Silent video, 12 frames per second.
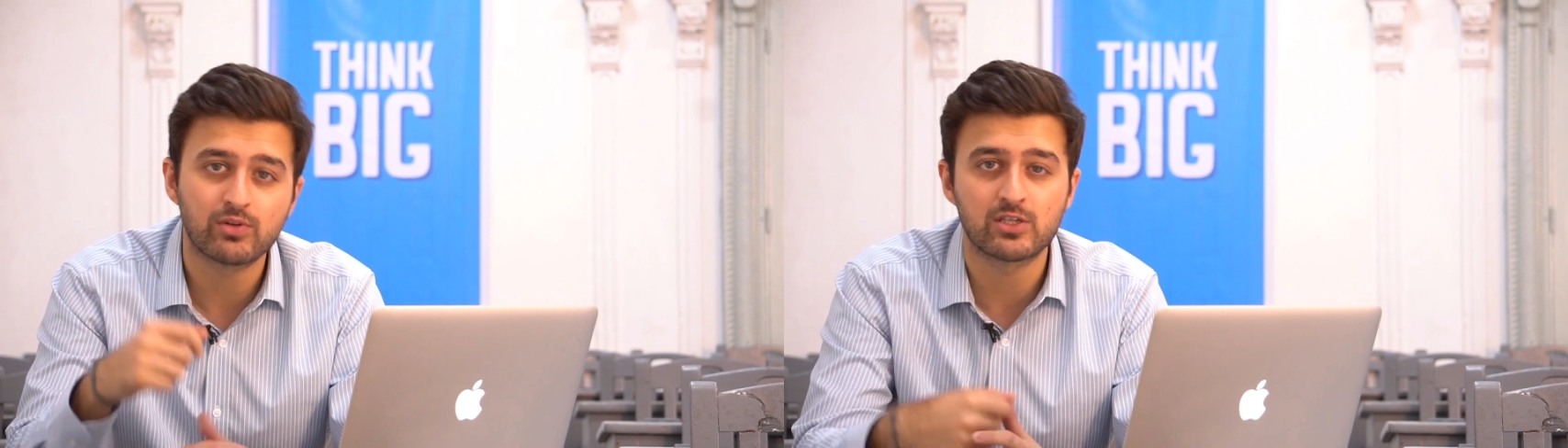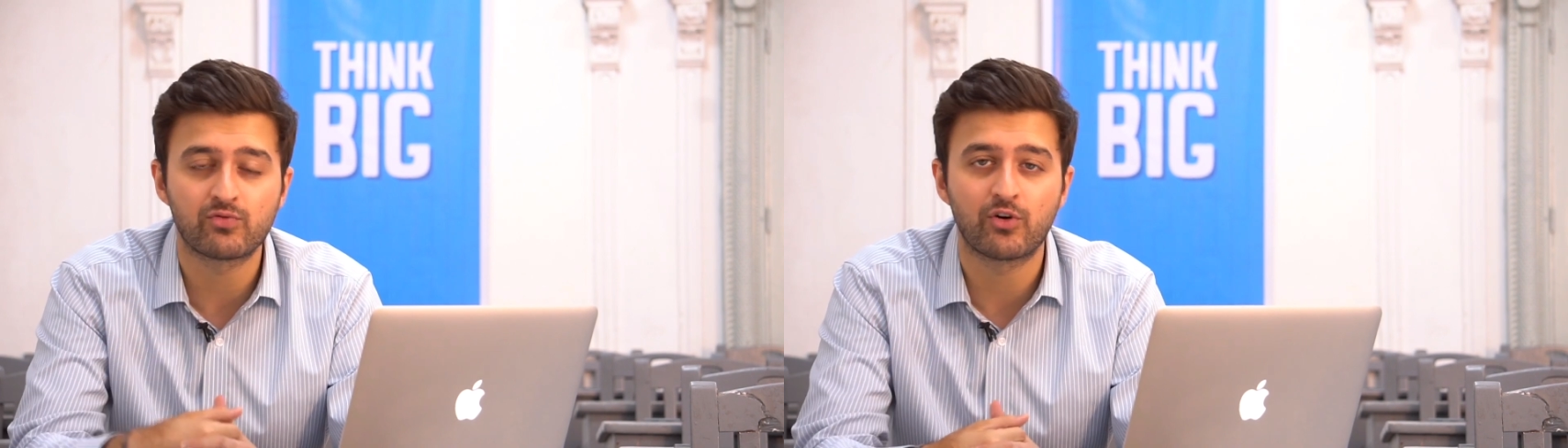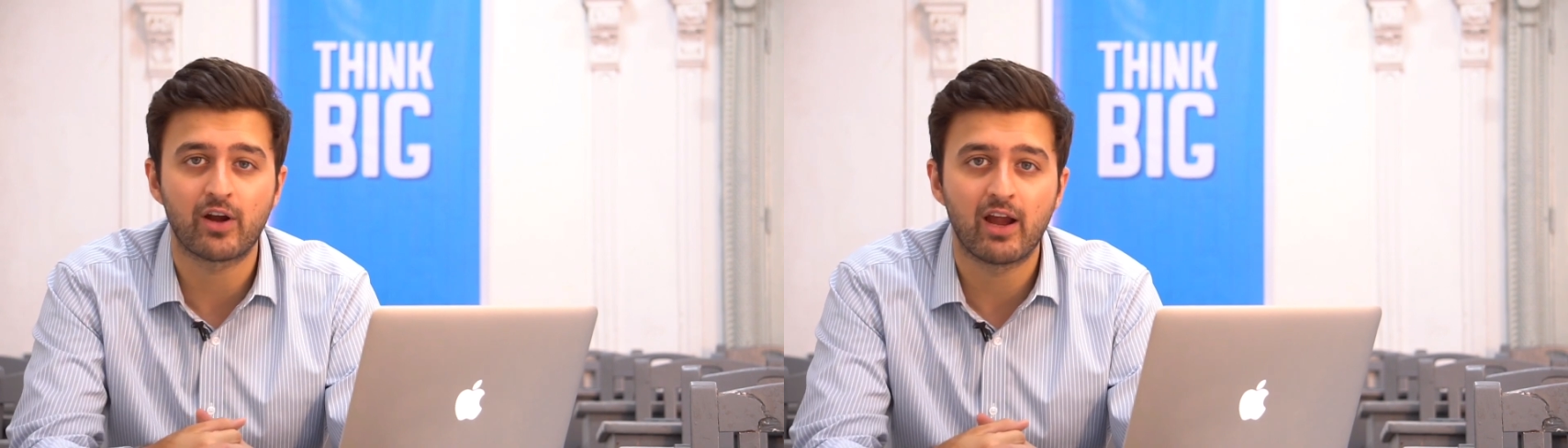this
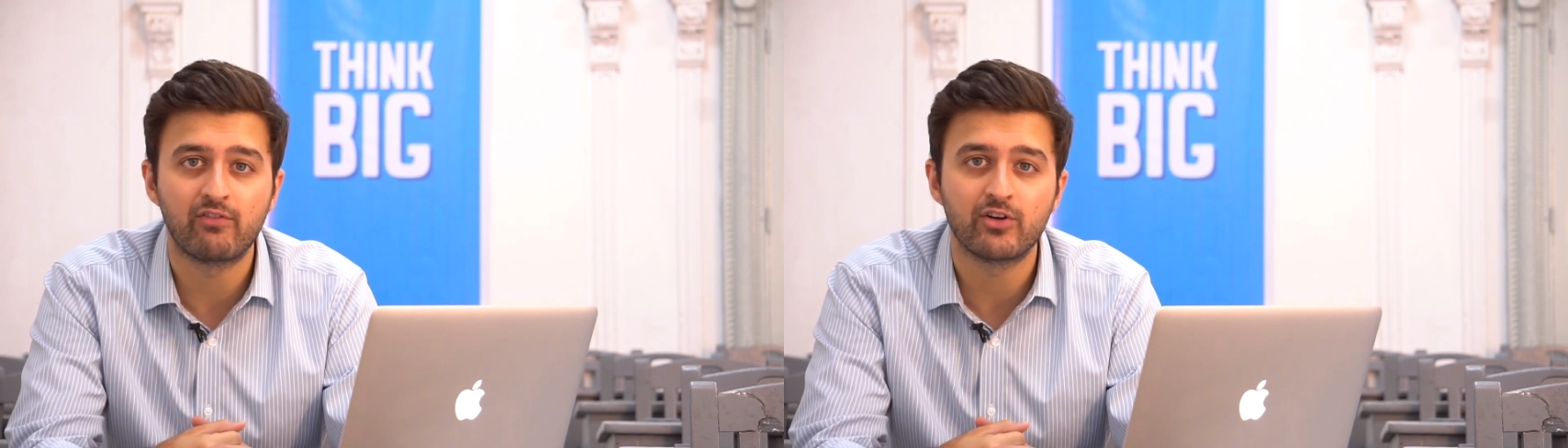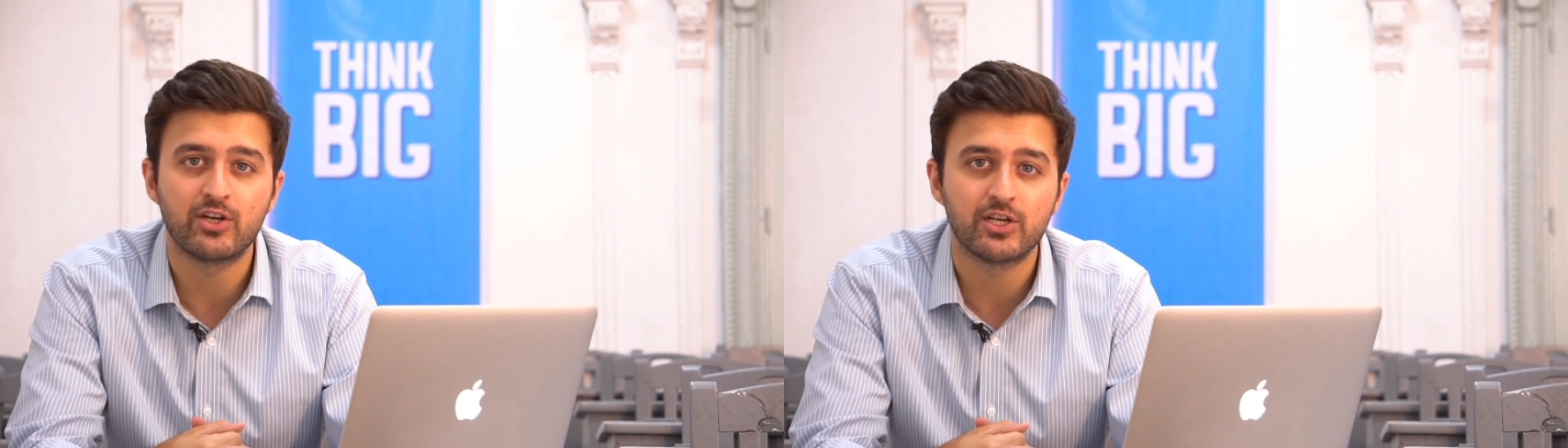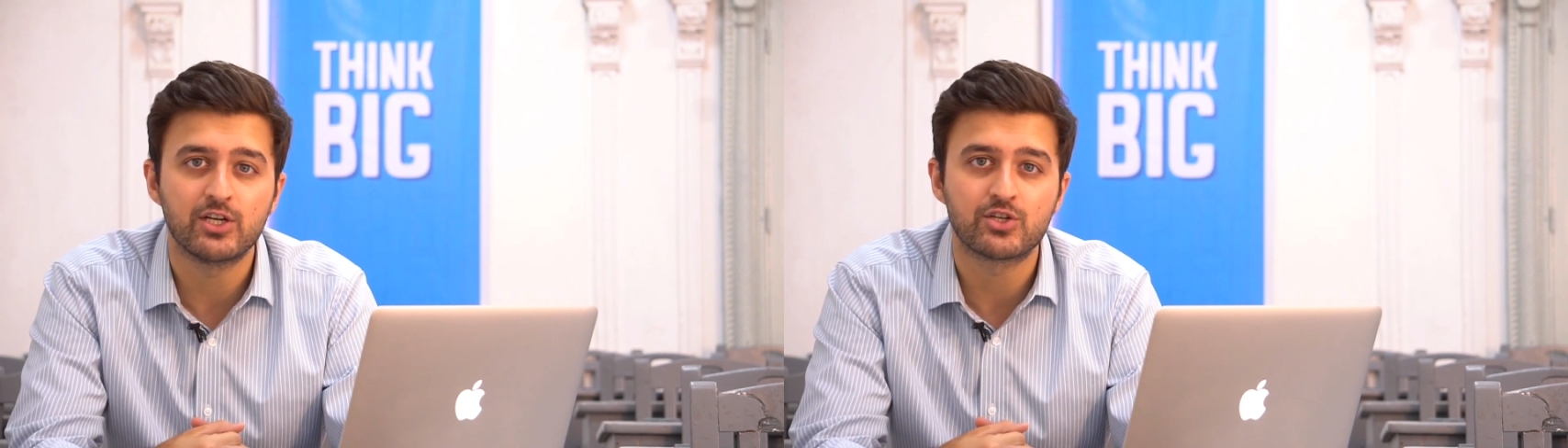for every
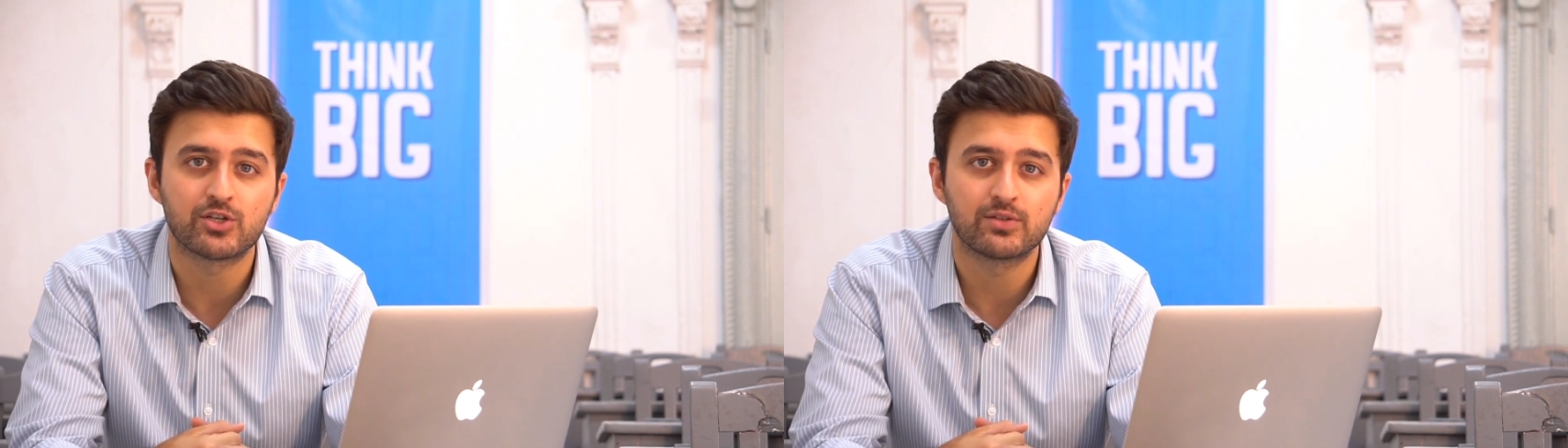teacher.